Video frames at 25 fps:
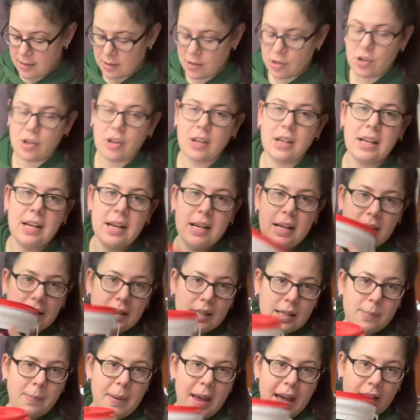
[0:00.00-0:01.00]
You're gonna need
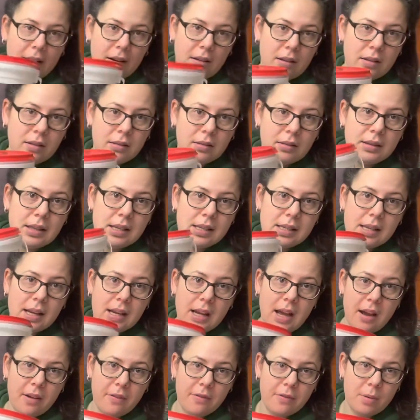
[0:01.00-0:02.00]
spackle. This I
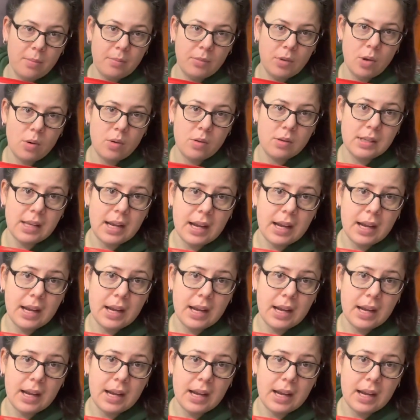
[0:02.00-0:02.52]
got from Lowe's.